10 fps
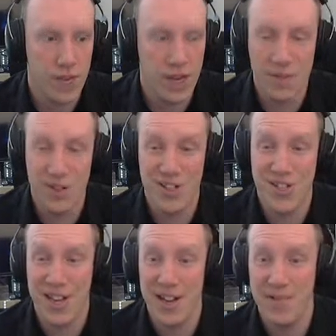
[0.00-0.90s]
I'm just
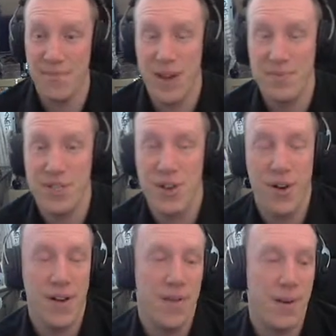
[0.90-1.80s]
tired. I'm
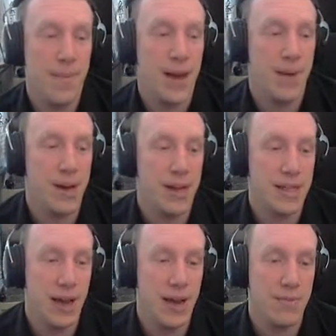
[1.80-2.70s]
sorry if I'm mad, but
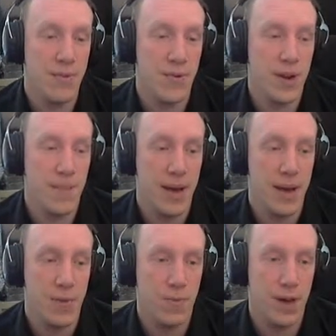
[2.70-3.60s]
I'm really
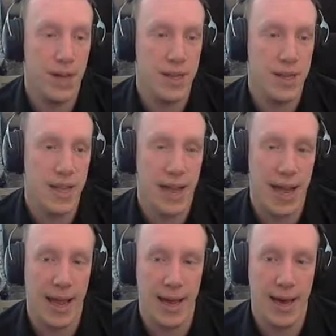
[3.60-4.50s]
mad when the
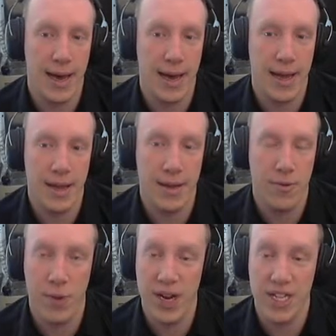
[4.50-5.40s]
AI
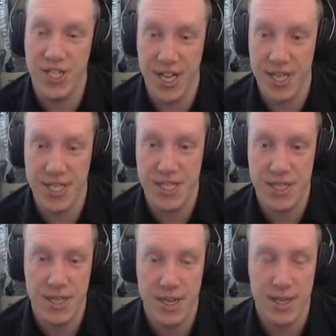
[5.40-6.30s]
really cheats
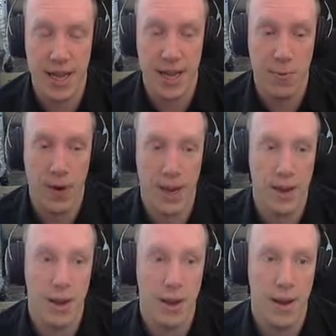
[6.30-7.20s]
in that way.
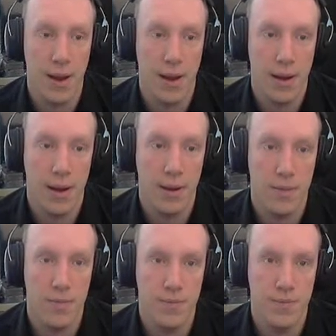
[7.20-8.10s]

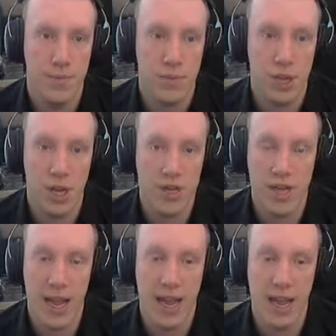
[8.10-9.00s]
Just
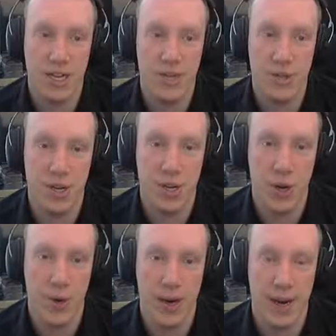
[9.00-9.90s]
the AI shouldn't
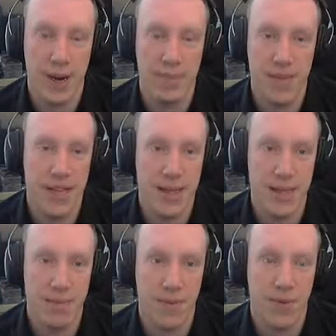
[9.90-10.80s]
know that I'm
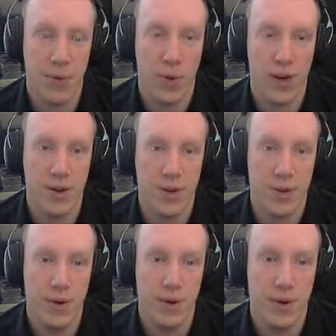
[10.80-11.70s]
healing before I do.